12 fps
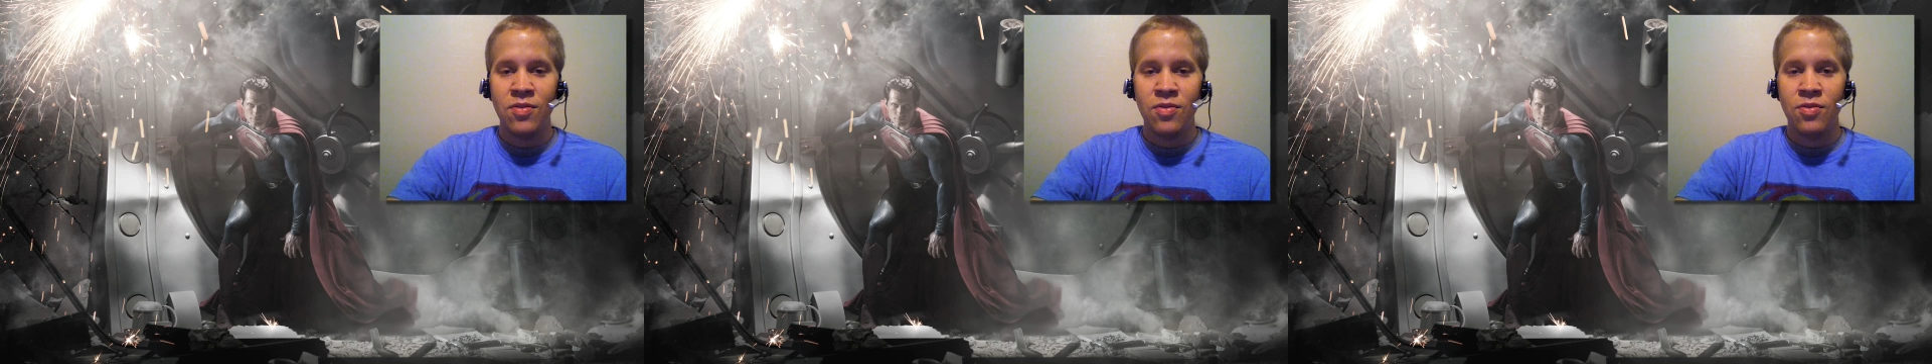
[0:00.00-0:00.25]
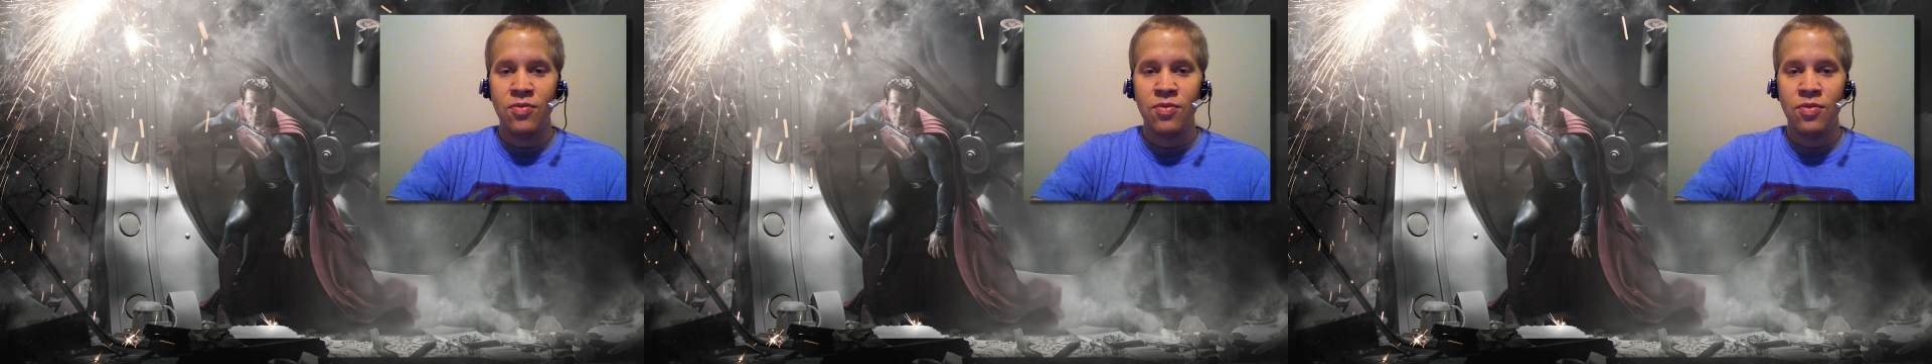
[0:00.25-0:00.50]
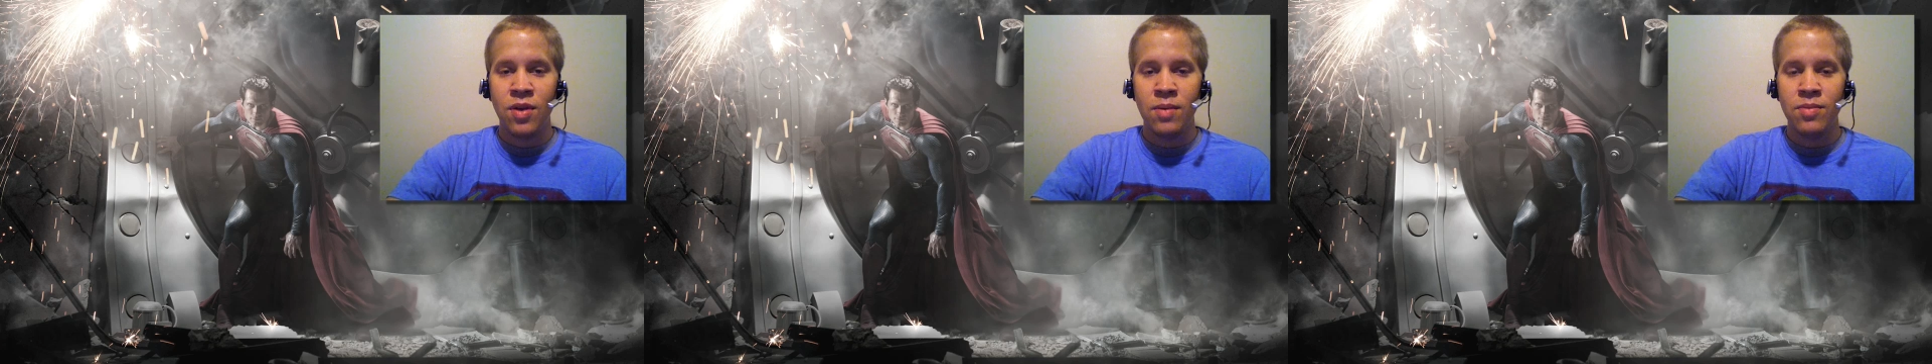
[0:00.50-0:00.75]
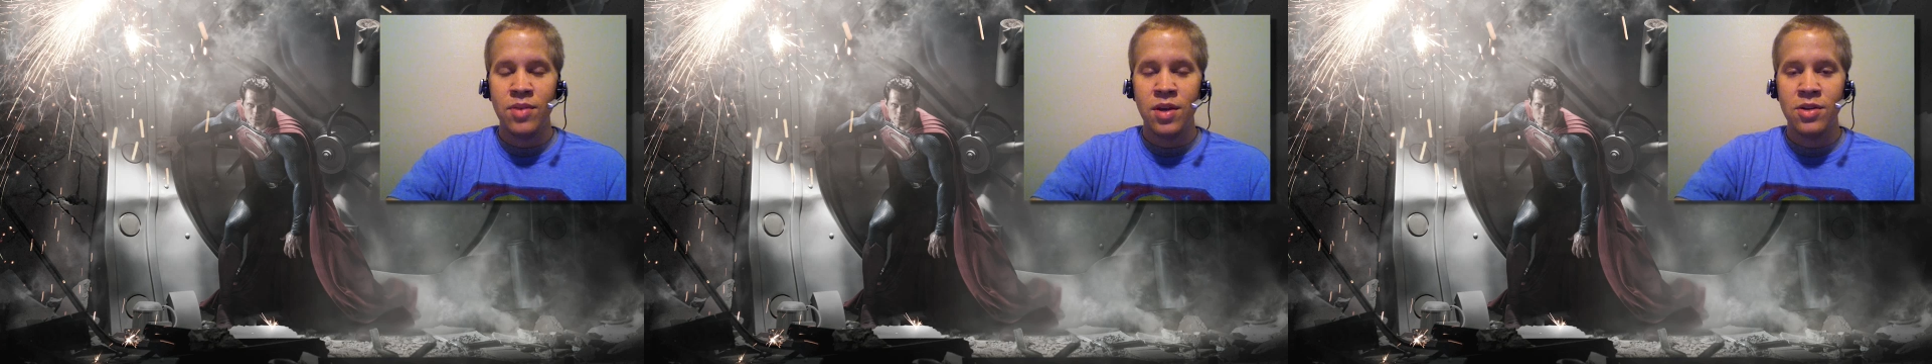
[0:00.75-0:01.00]

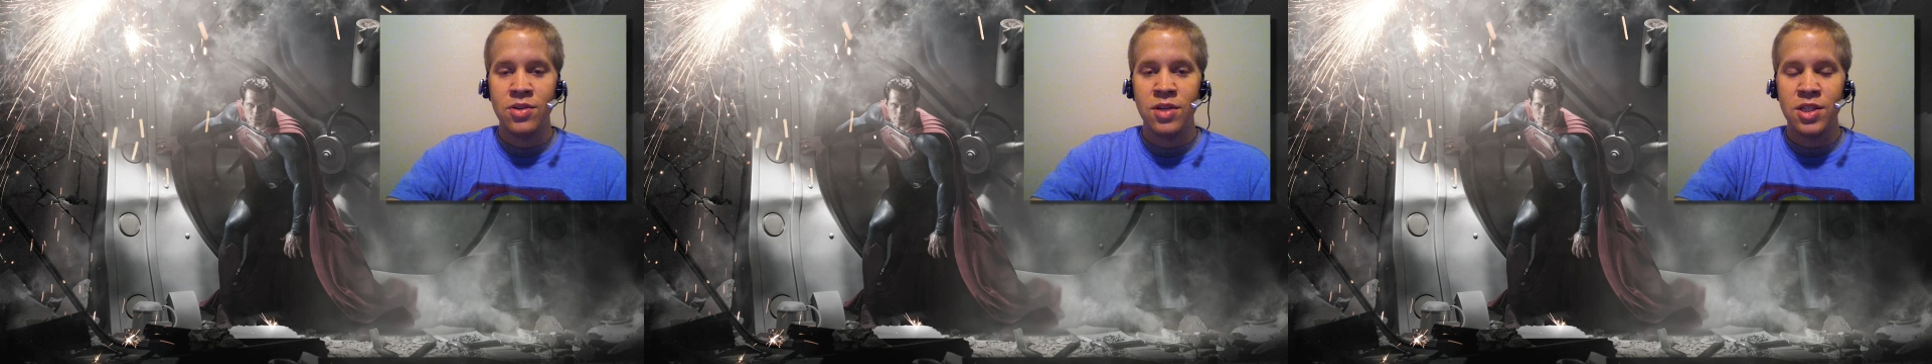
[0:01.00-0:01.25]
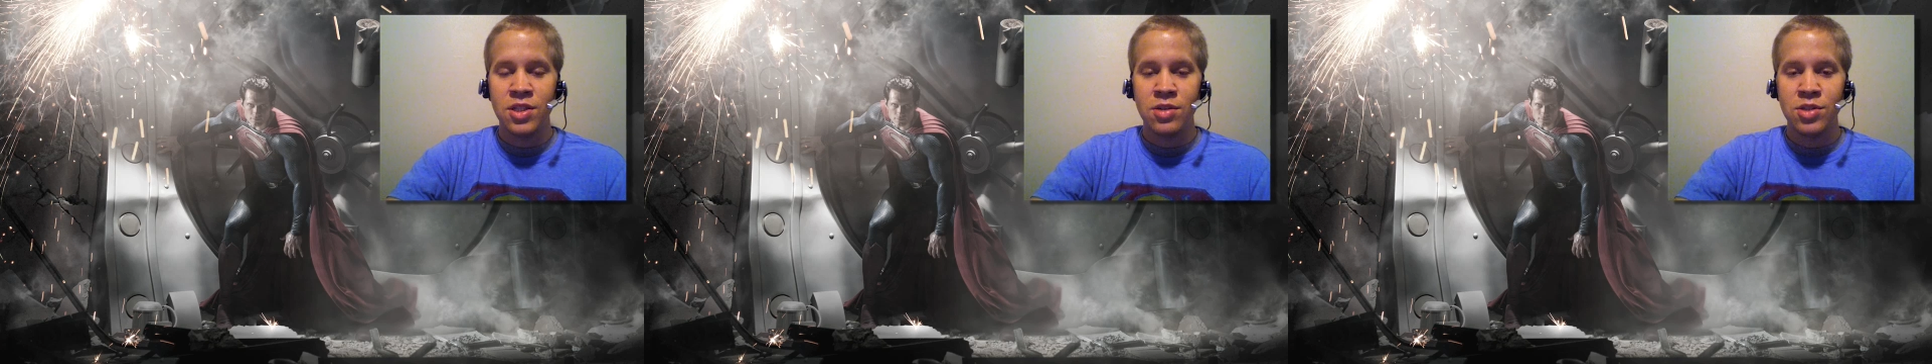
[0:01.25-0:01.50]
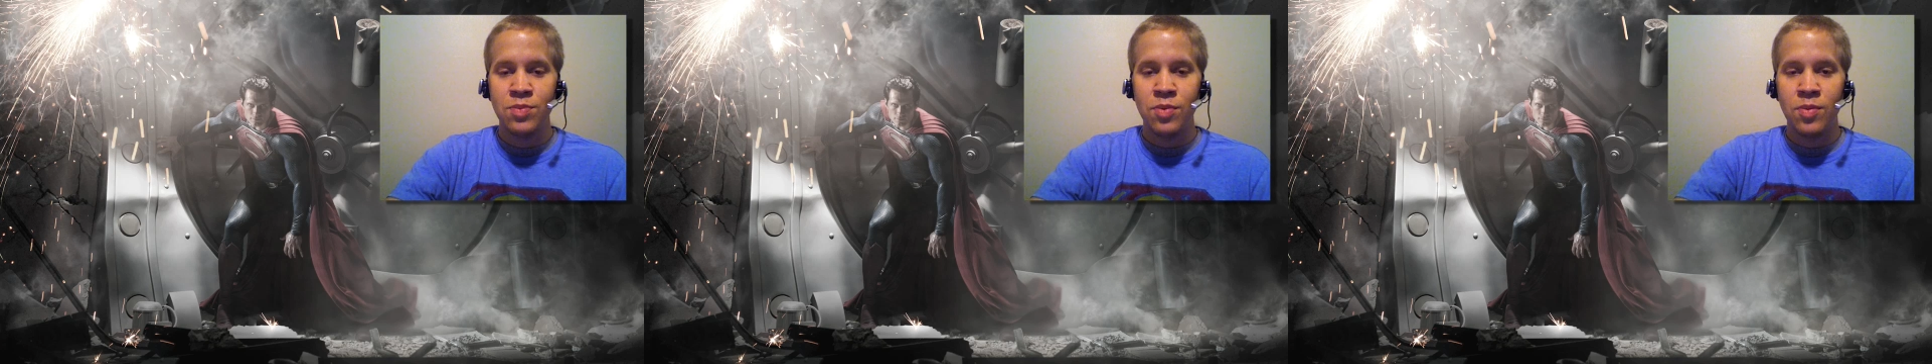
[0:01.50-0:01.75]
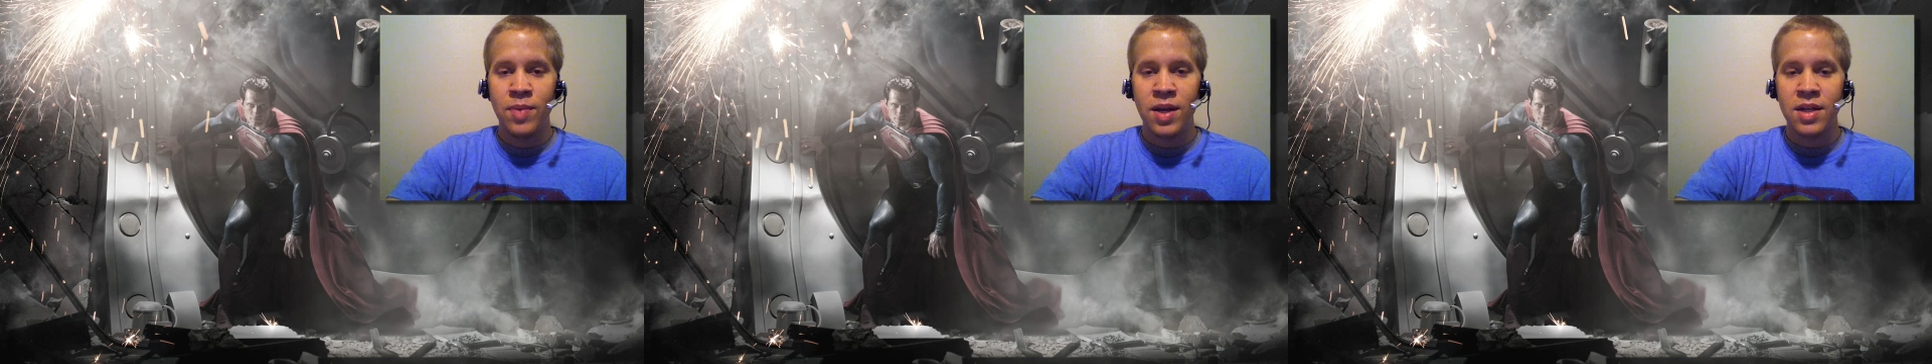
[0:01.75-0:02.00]
from the traditional
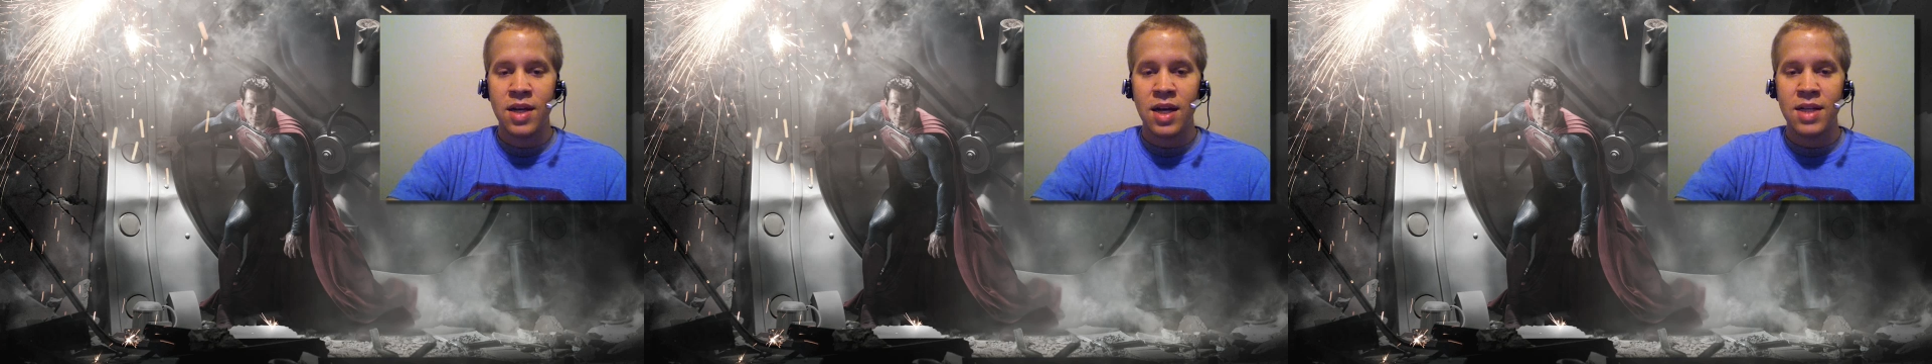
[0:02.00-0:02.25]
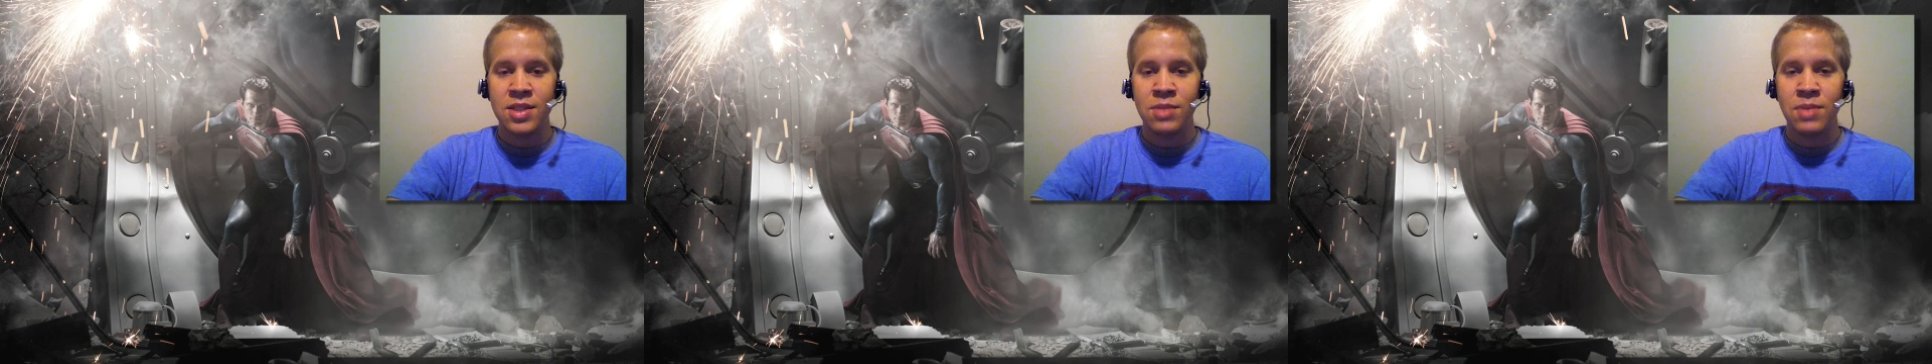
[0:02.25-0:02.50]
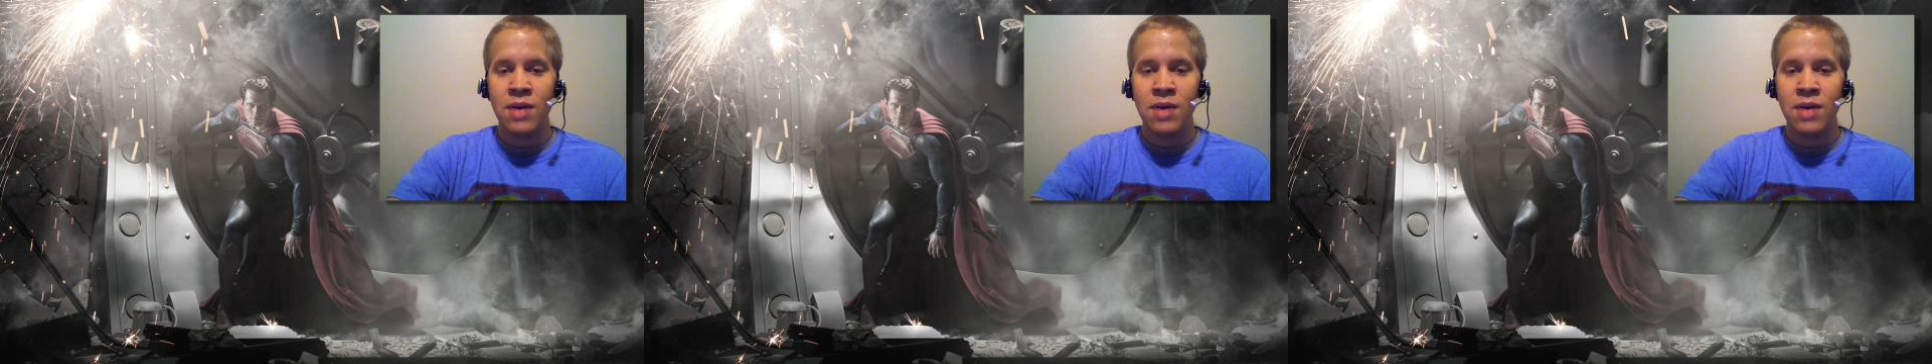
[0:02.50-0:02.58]
Superman costume.